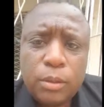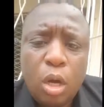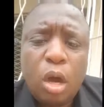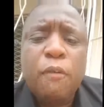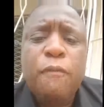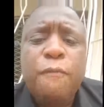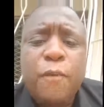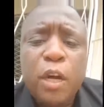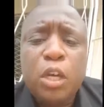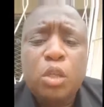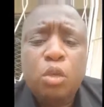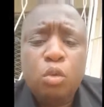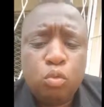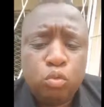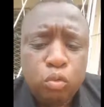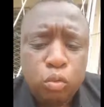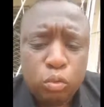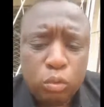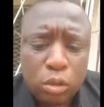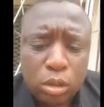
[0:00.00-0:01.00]
To our fuck you
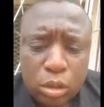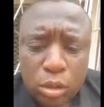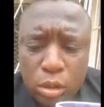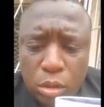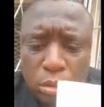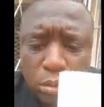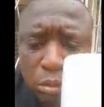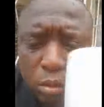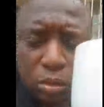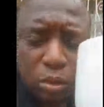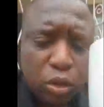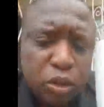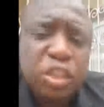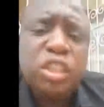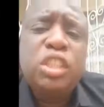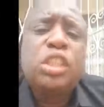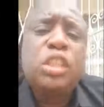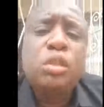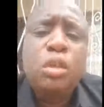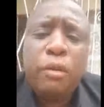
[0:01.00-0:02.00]
roots. So
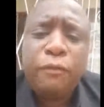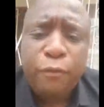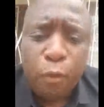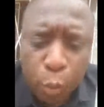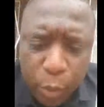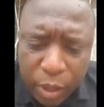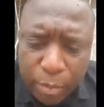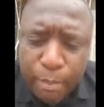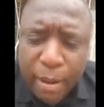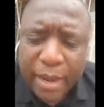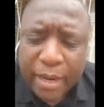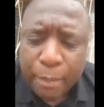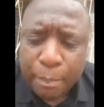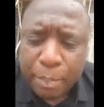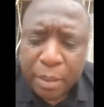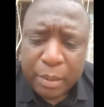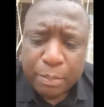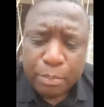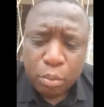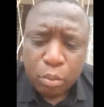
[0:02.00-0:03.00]
this is not for
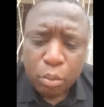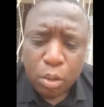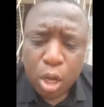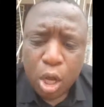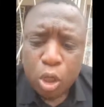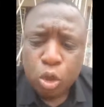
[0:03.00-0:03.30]
weak-minded people.